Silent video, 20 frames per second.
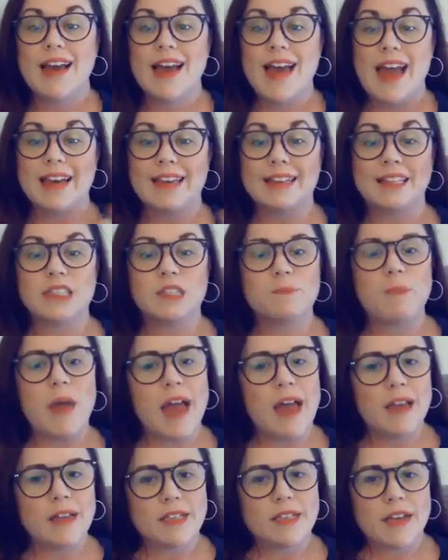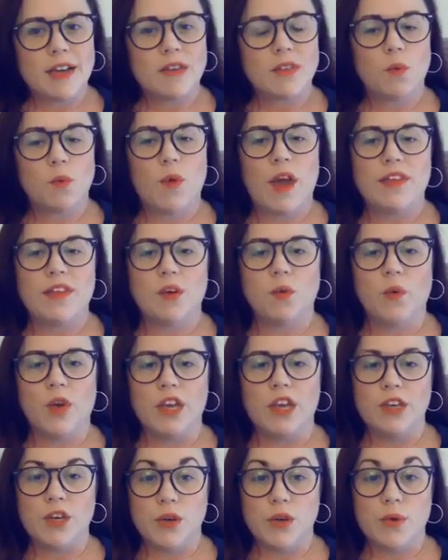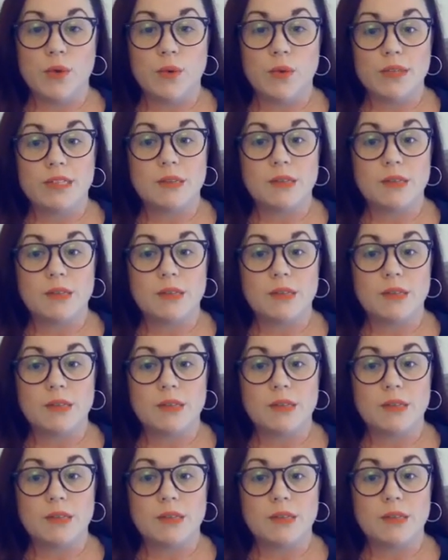expanding the way that we use